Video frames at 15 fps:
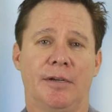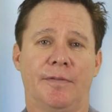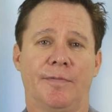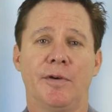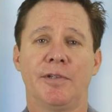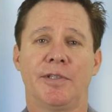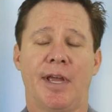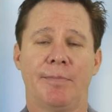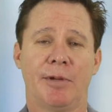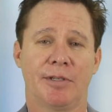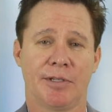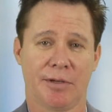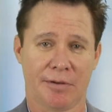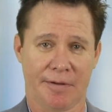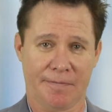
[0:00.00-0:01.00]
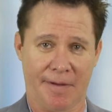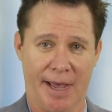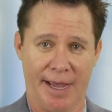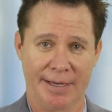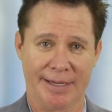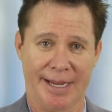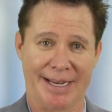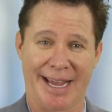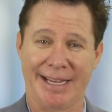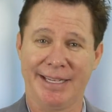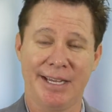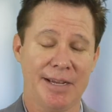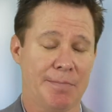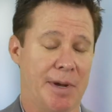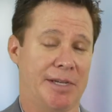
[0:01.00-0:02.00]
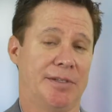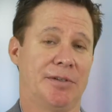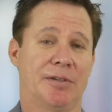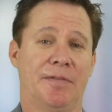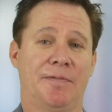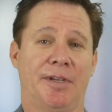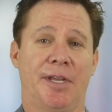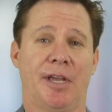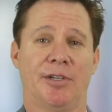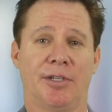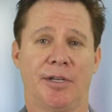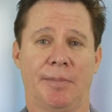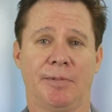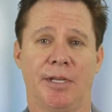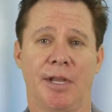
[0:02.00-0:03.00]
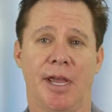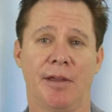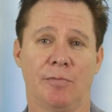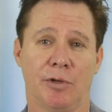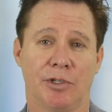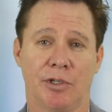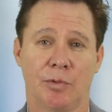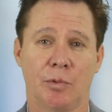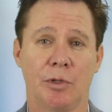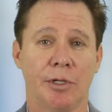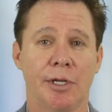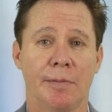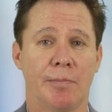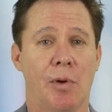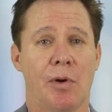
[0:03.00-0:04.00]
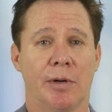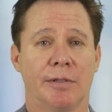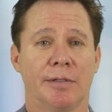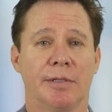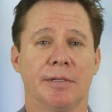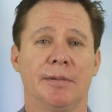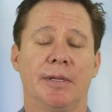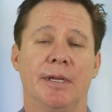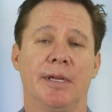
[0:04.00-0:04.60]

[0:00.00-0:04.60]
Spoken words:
First, I've been certified and I keep my certification up to date, which is really important.